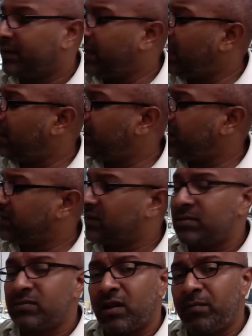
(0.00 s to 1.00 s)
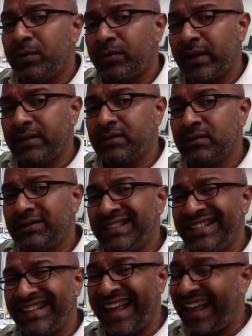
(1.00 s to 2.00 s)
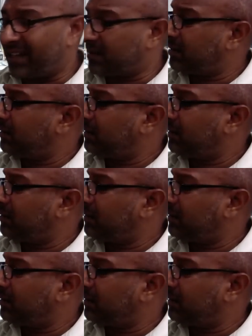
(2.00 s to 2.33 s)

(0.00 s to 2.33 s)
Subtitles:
they are victims of parental neglect.